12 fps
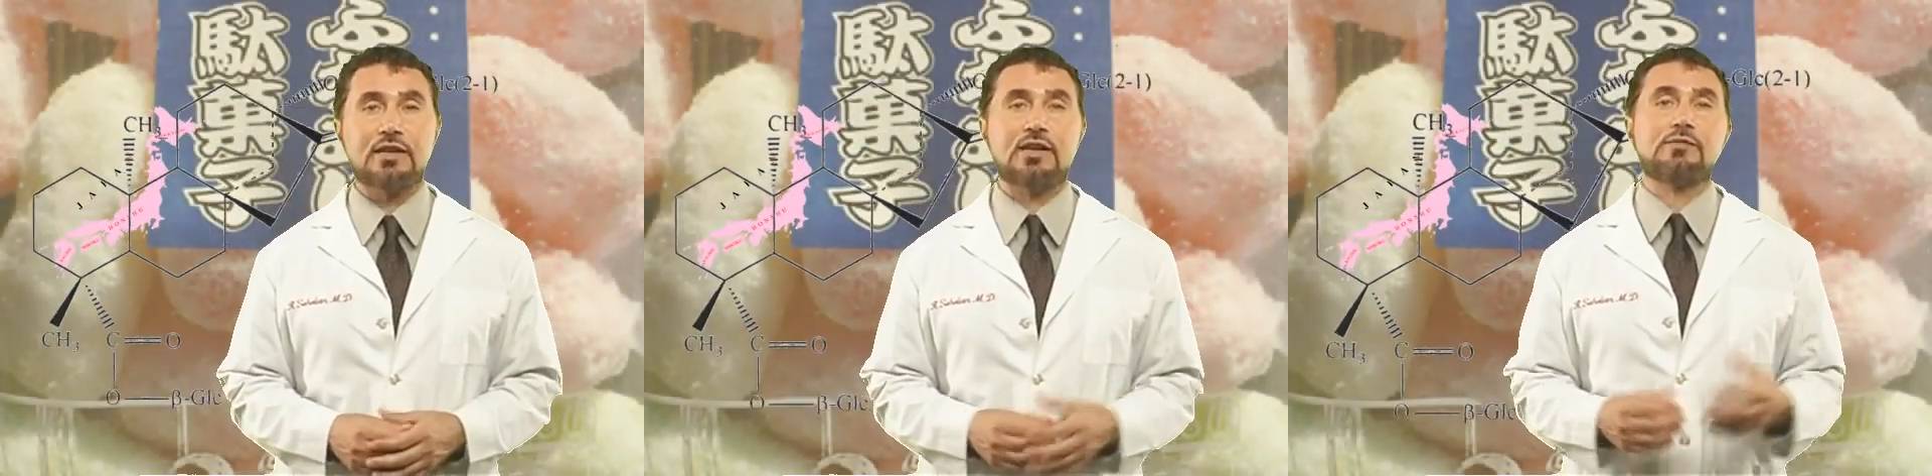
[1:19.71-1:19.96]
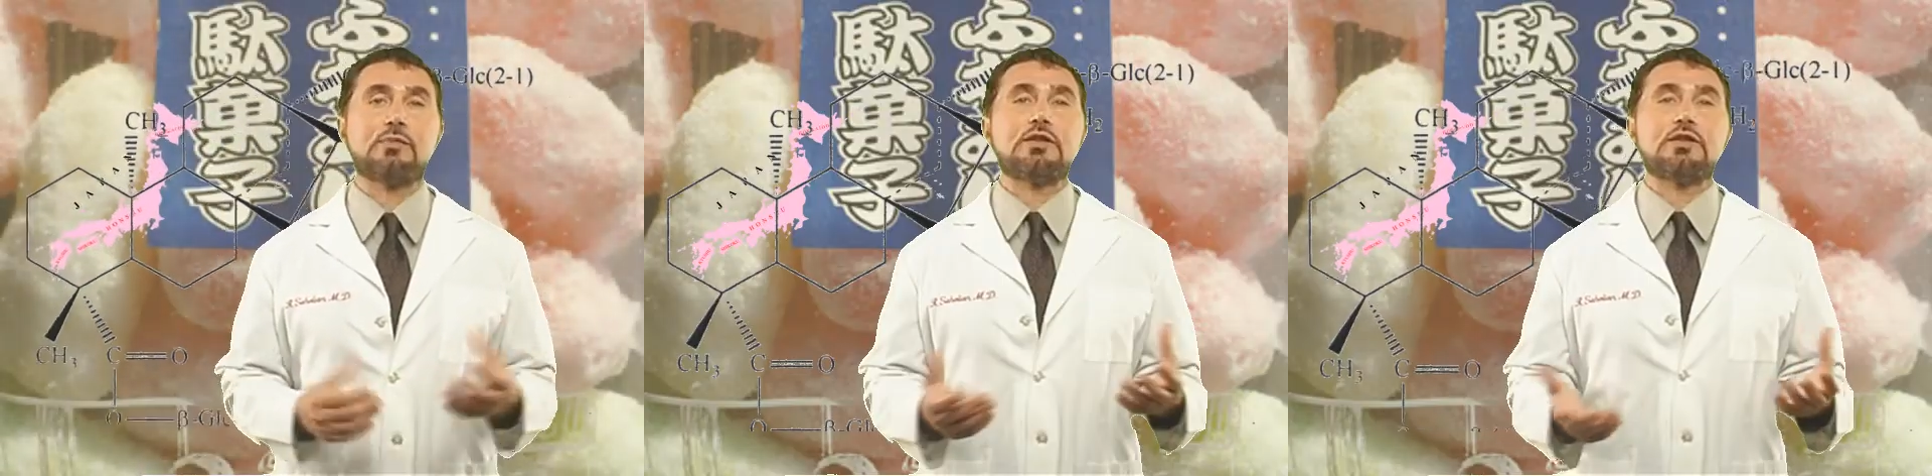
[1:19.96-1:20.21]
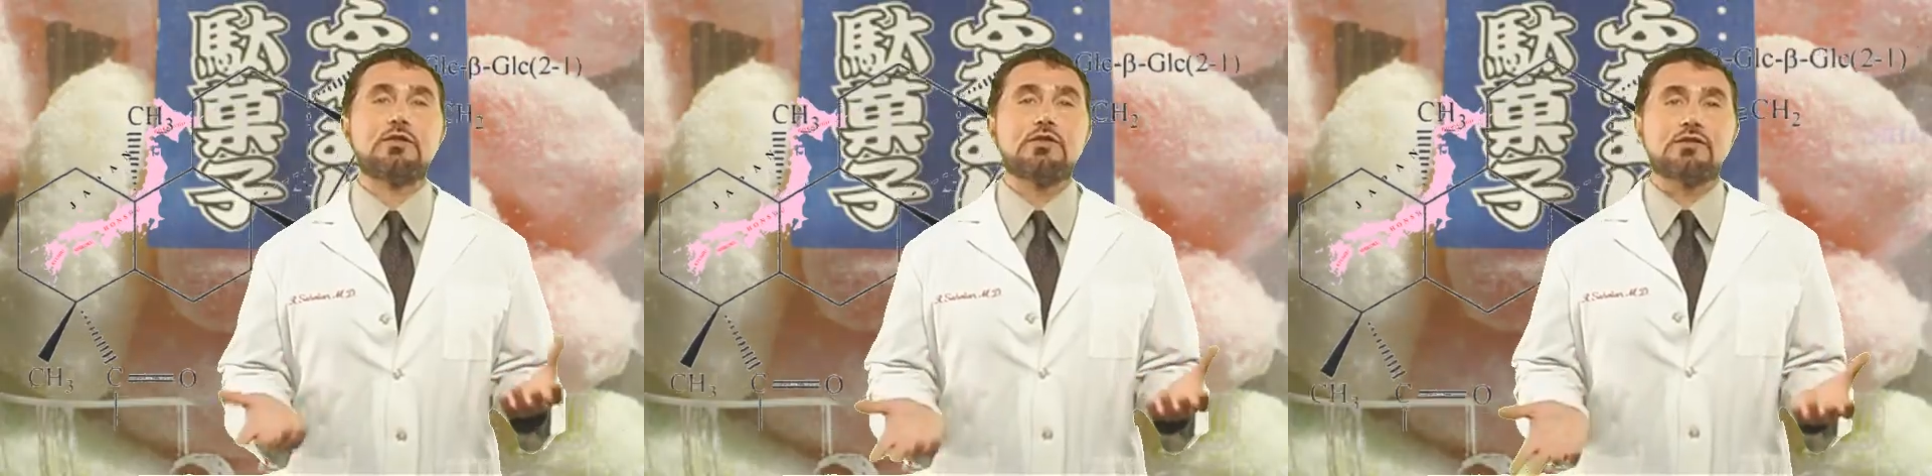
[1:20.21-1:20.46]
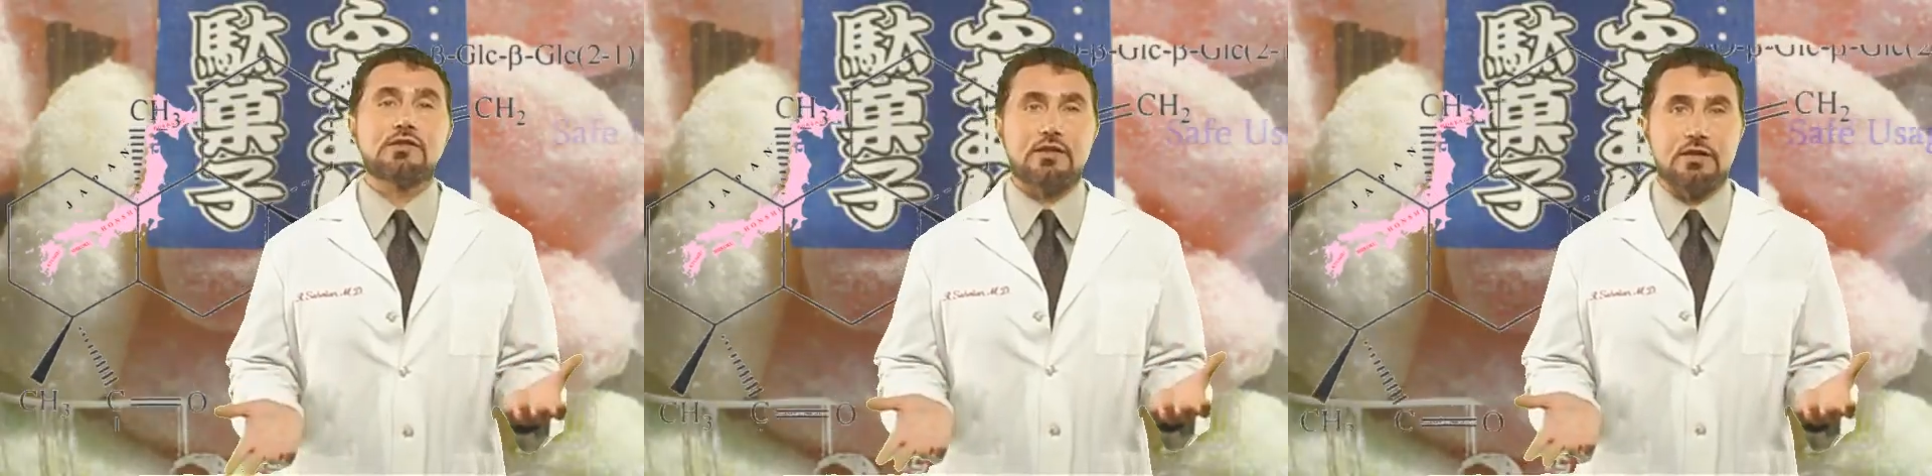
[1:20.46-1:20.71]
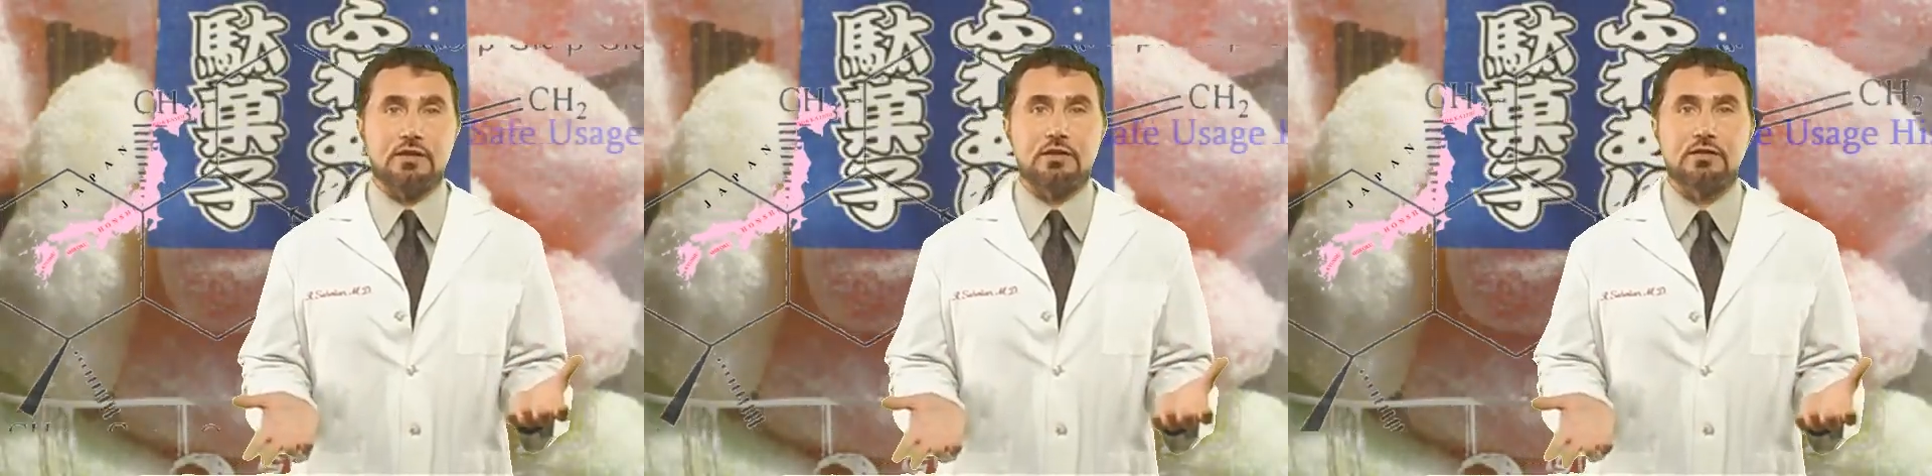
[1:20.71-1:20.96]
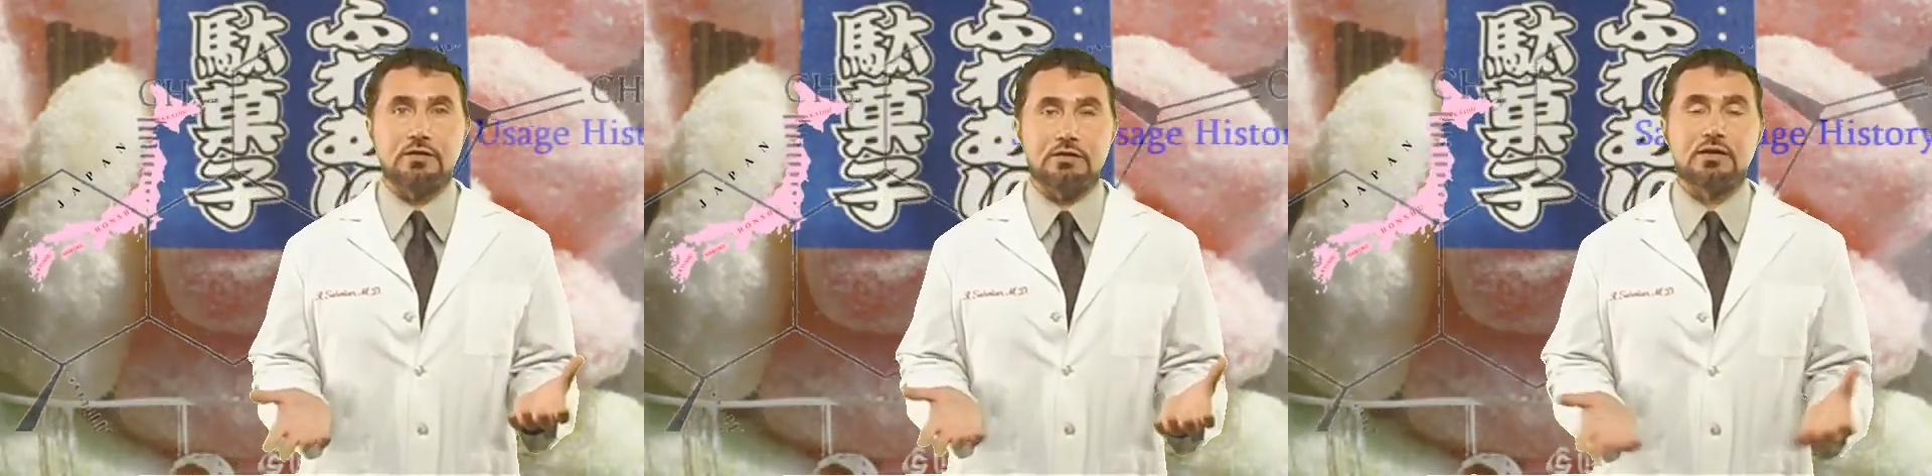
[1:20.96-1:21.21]
it has been used
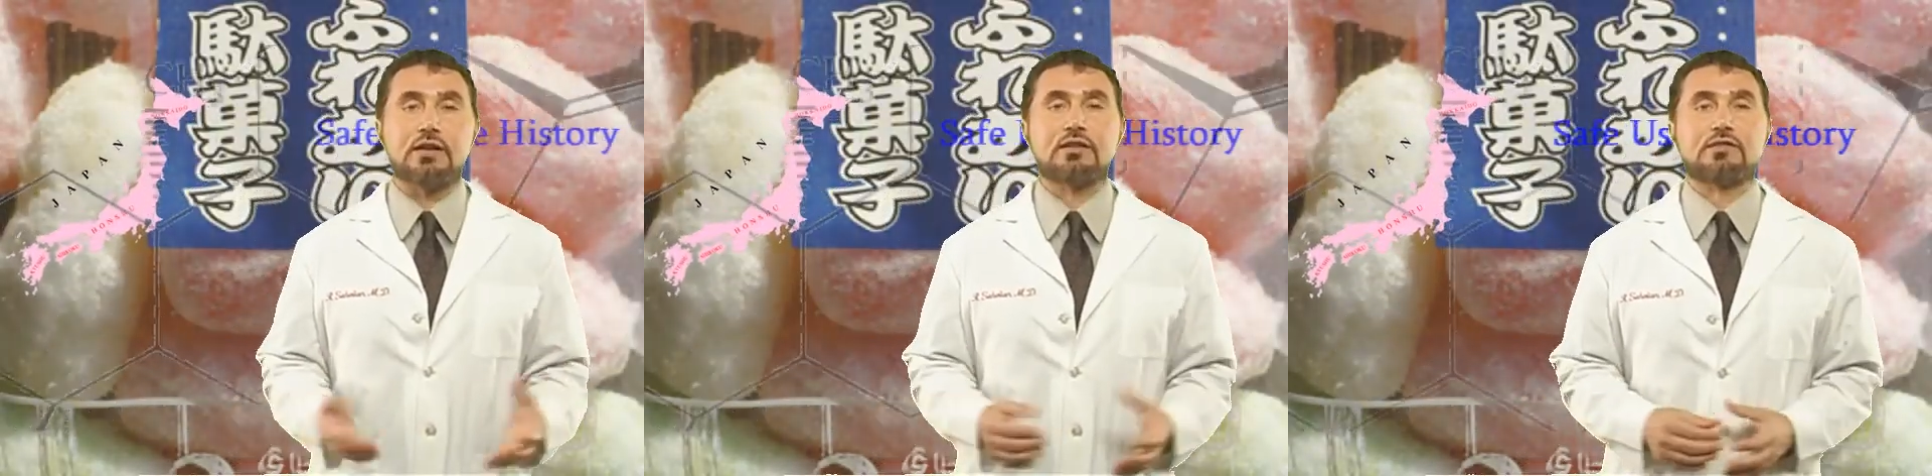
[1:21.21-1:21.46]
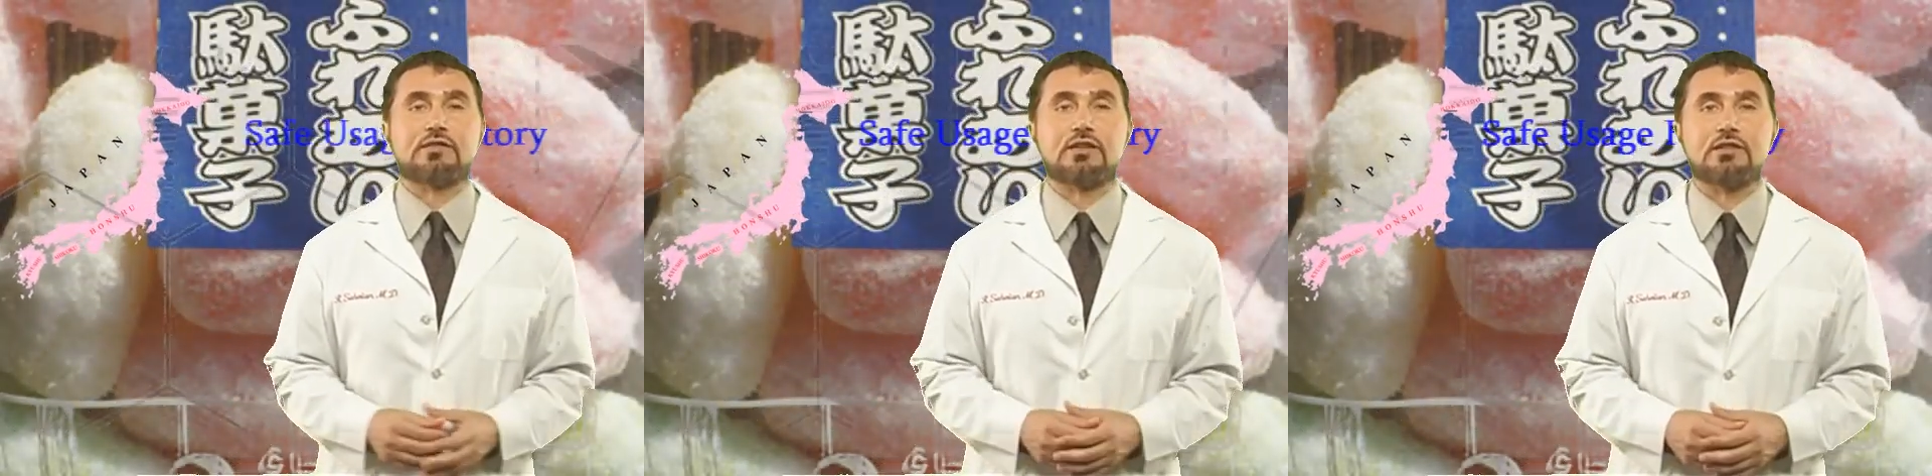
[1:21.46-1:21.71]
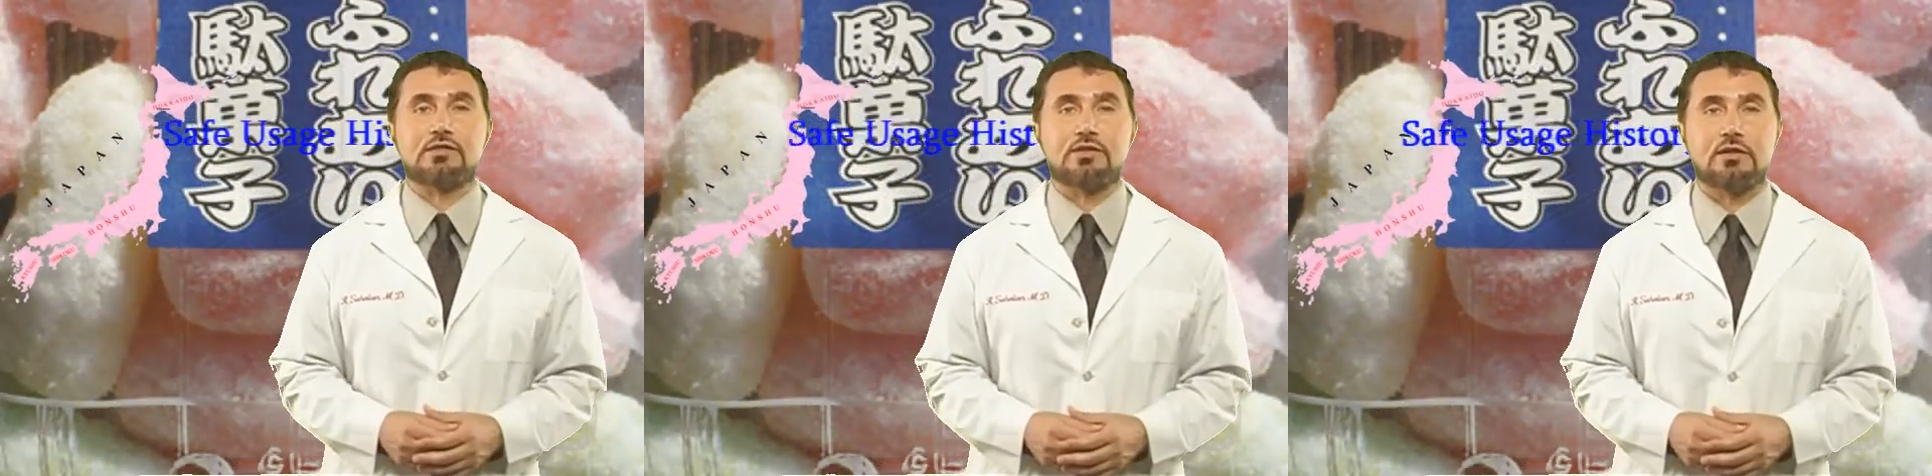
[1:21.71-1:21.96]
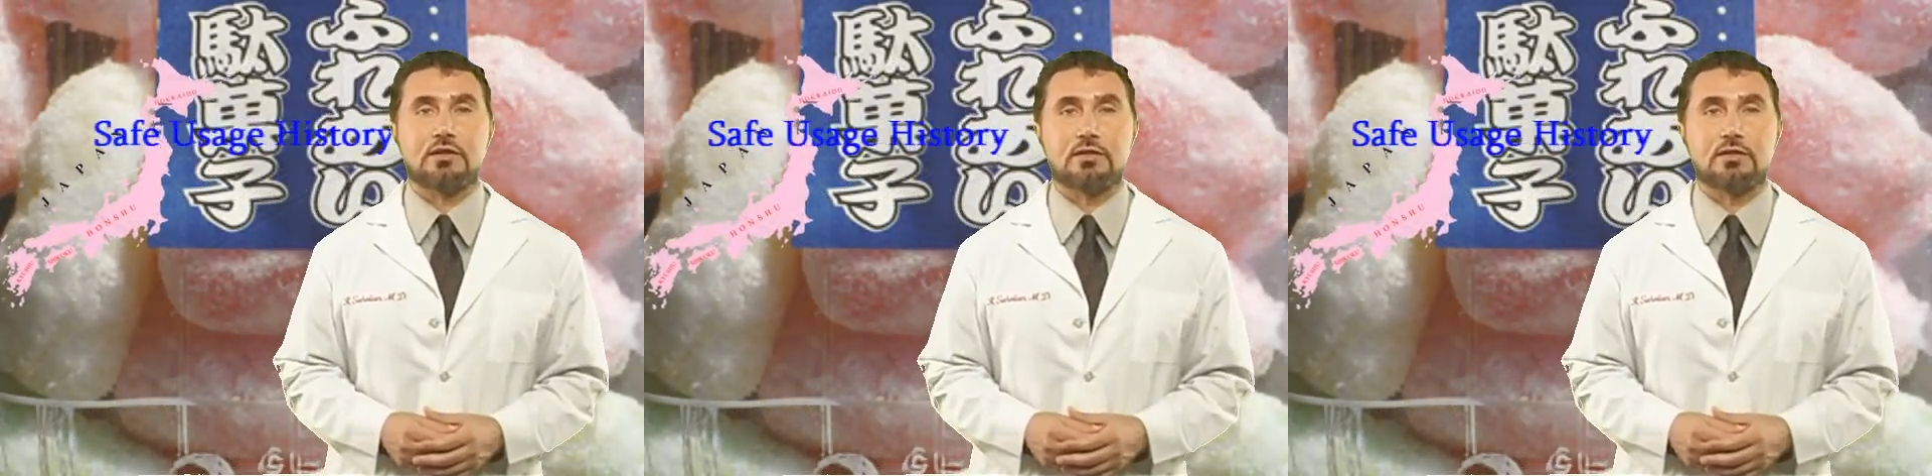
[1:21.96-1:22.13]
in the United States.